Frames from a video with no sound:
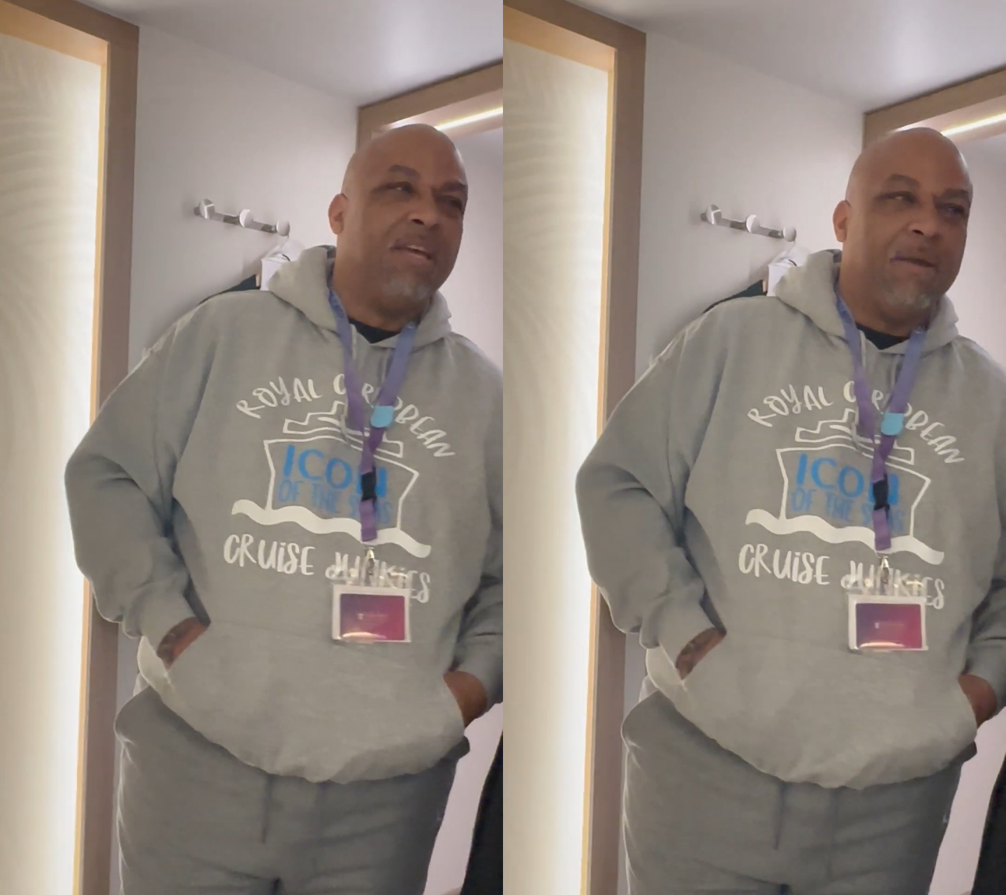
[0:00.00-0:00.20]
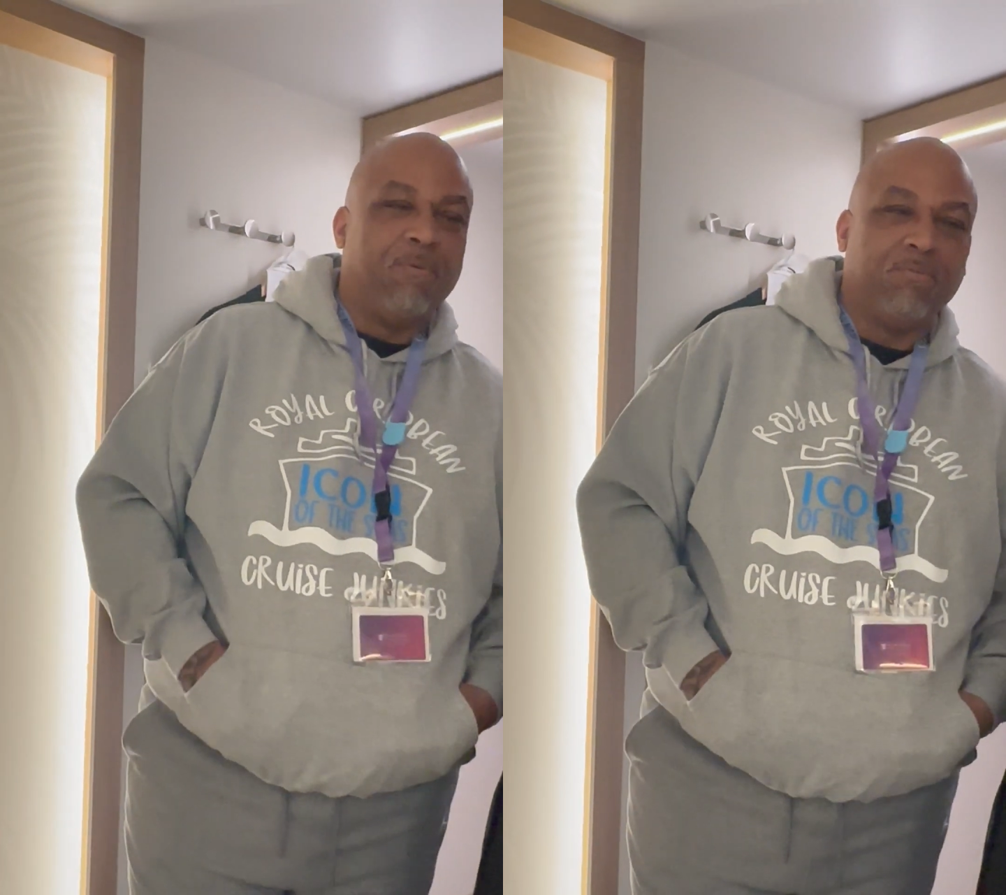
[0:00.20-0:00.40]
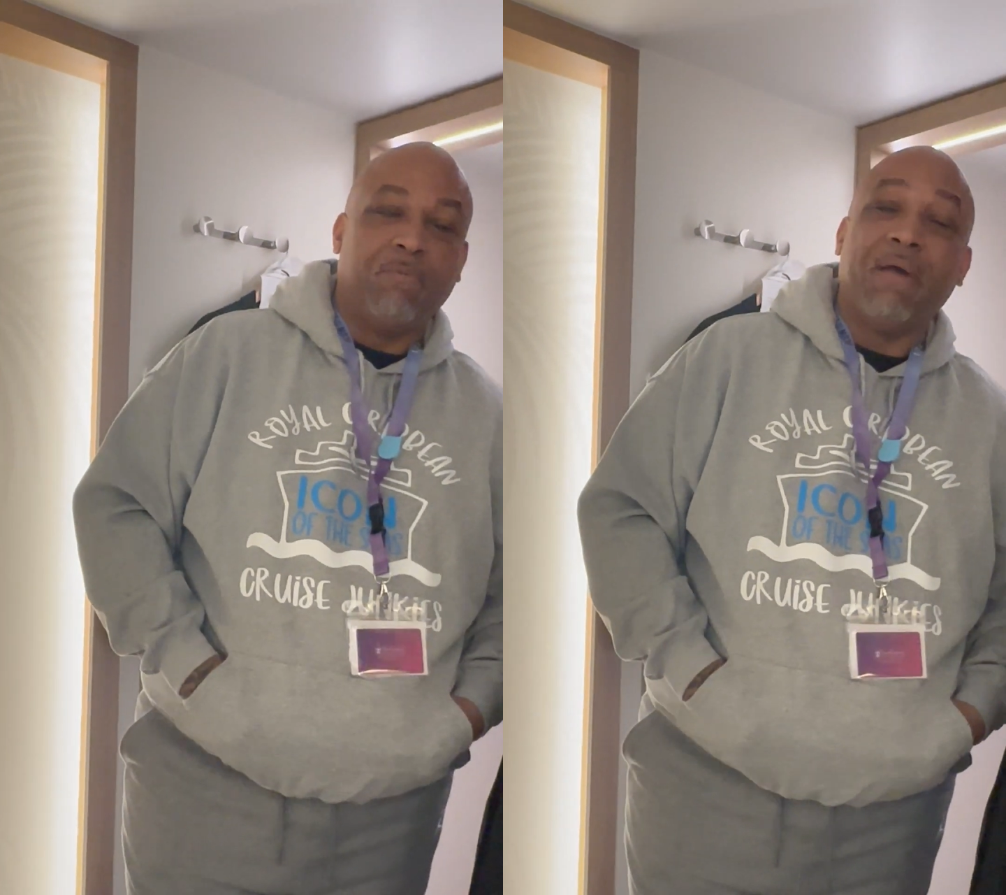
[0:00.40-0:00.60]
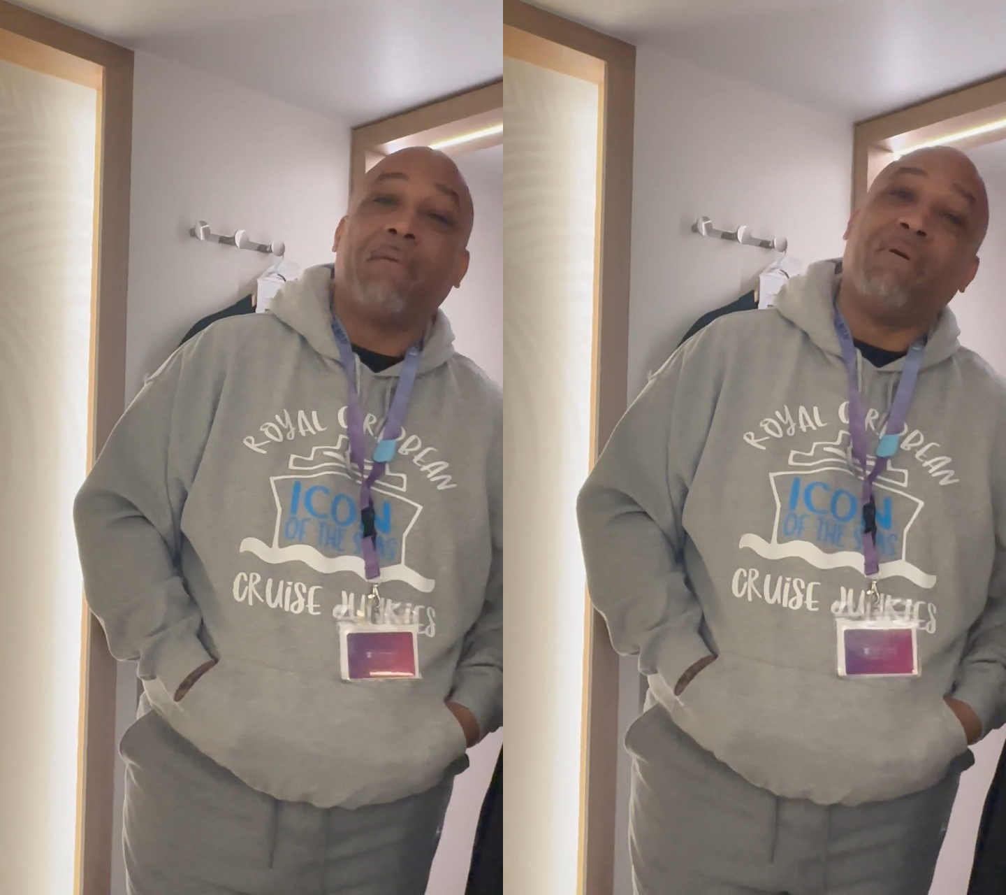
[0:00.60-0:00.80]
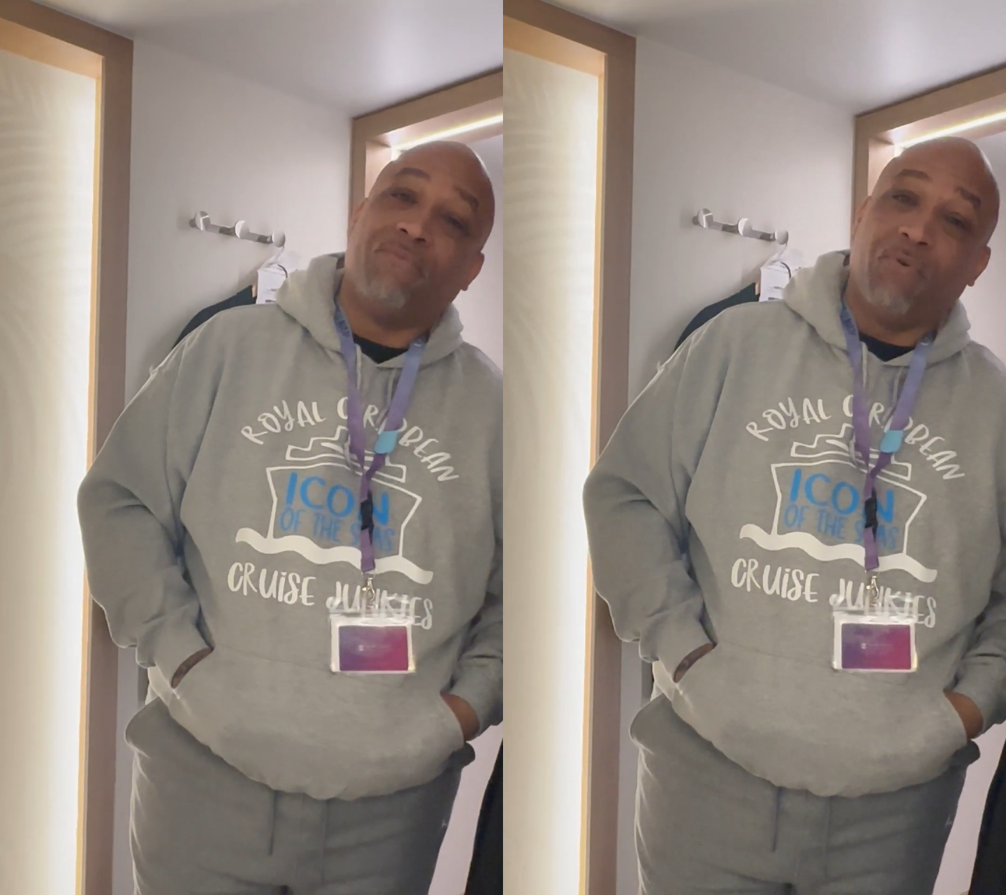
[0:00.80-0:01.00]
It was supposed to be back
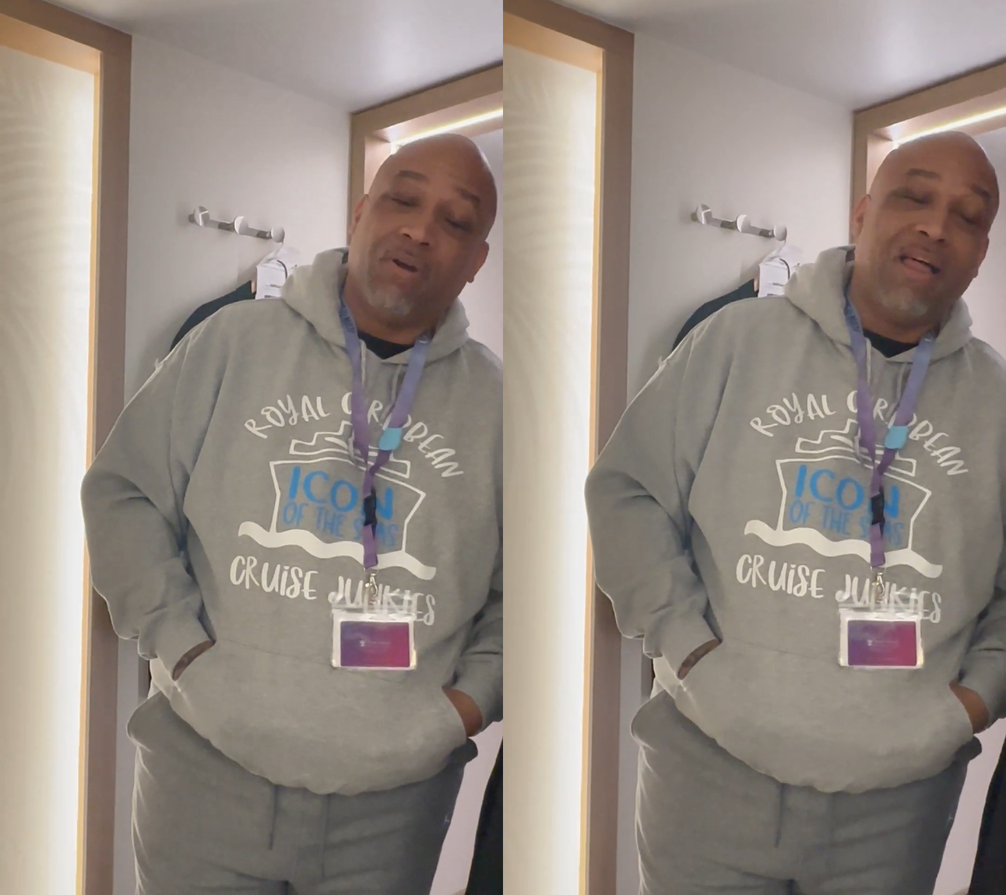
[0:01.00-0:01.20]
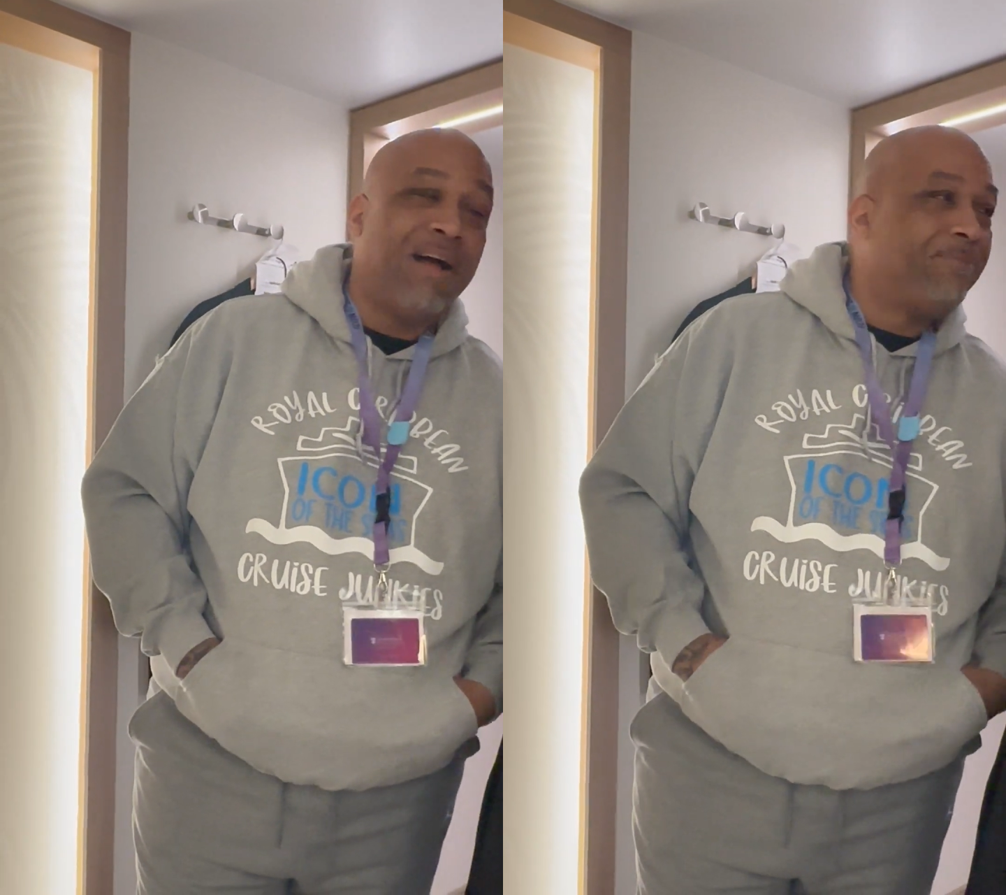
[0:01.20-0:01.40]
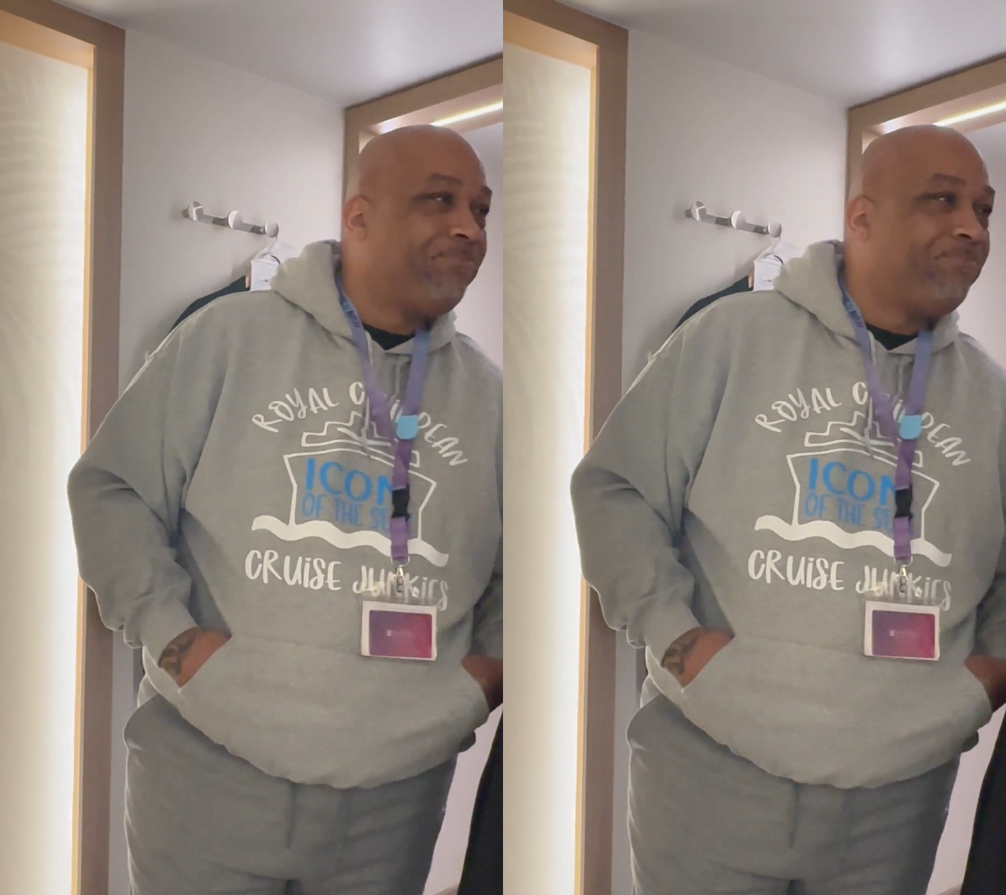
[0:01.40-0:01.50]
by 4 o'clock.